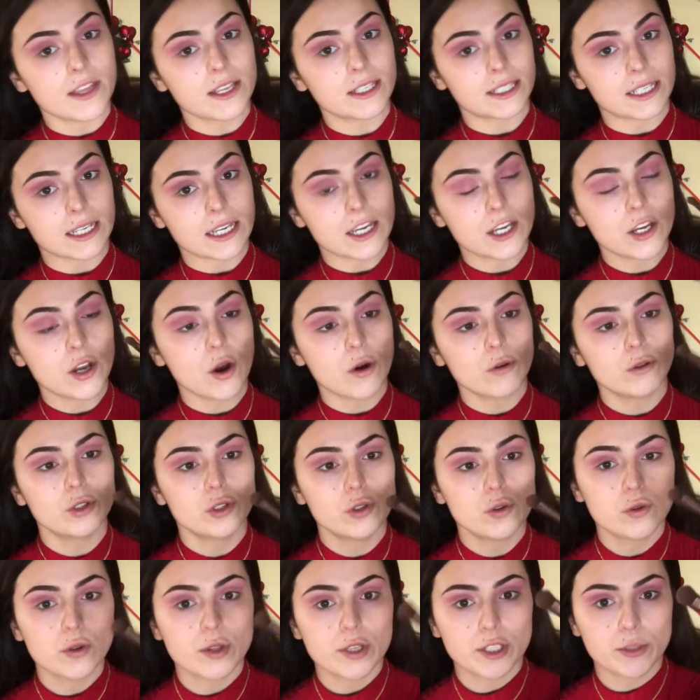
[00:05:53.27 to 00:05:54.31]
this Eco
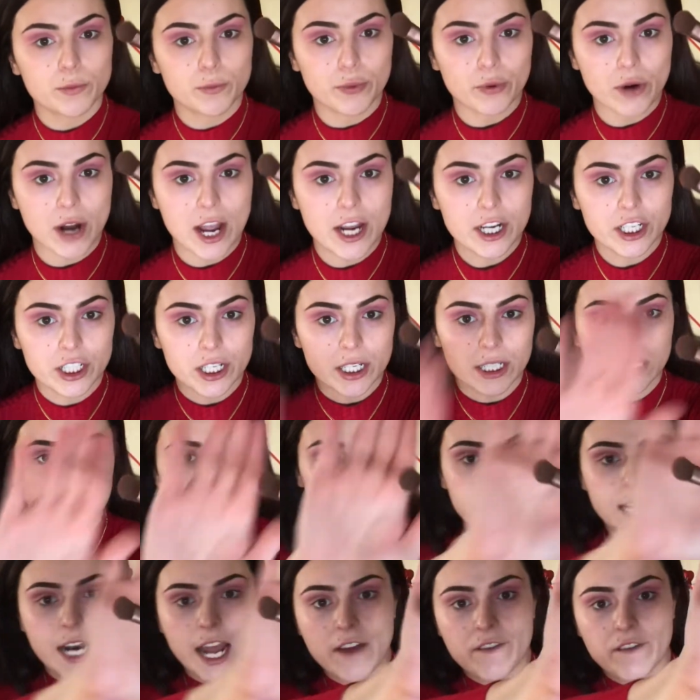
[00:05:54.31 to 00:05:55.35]
Tools brush. It
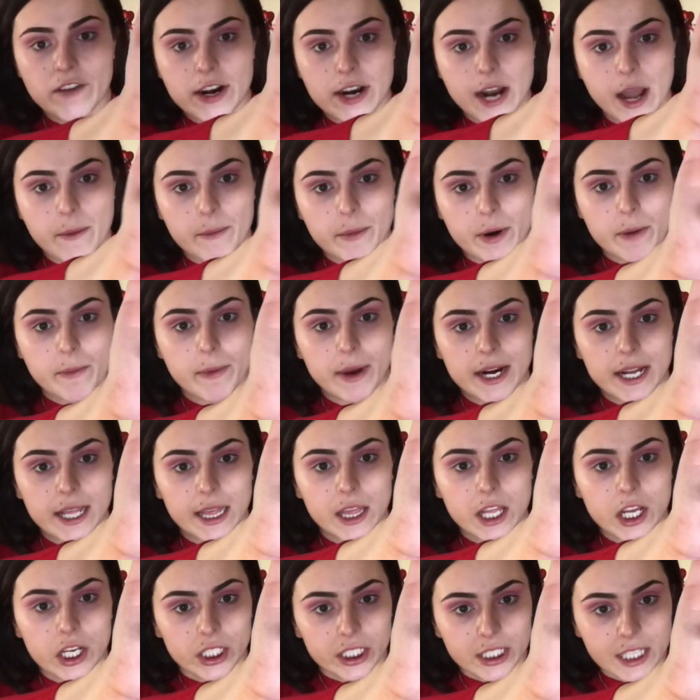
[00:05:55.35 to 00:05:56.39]
doesn't have a number, but
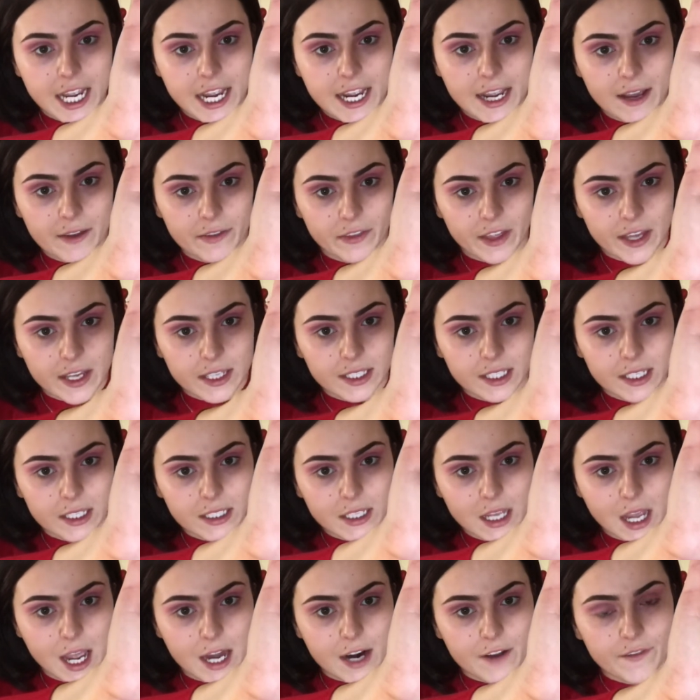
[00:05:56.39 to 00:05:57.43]
it looks like this.
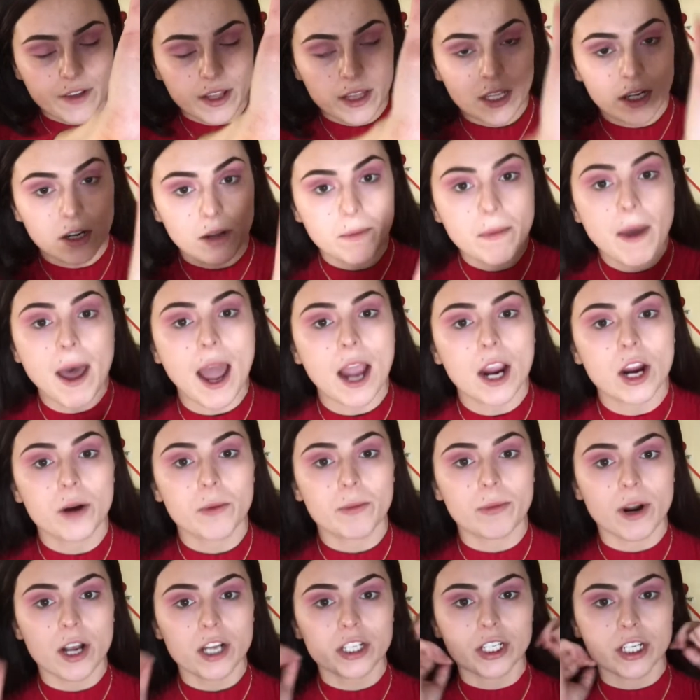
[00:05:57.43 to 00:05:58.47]
It's kind of a little packer
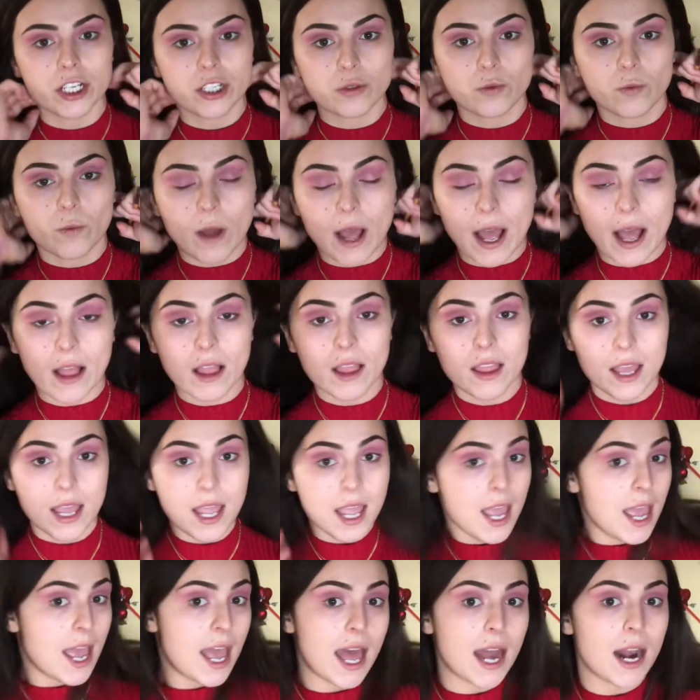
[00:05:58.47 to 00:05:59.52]
brush as well.
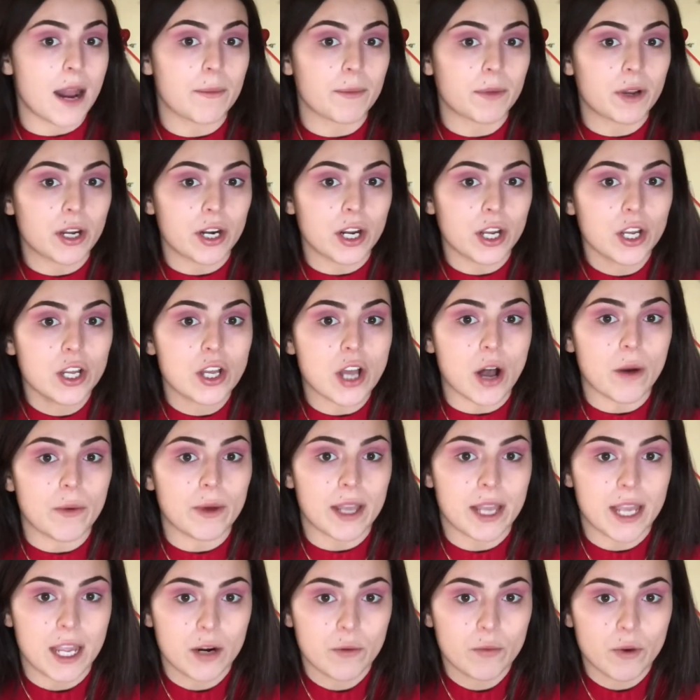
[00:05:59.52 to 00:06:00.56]
And I'm gonna go
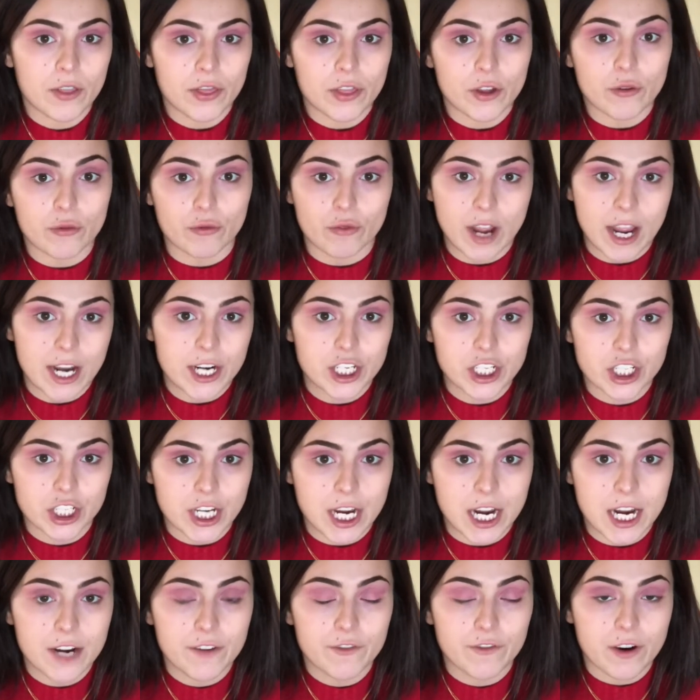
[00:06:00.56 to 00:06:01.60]
in with the red
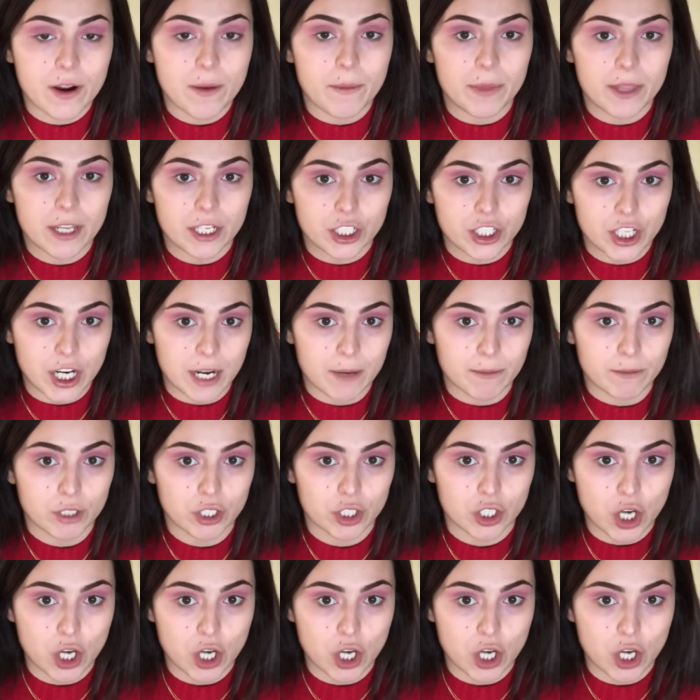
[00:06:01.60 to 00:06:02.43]
shade from the James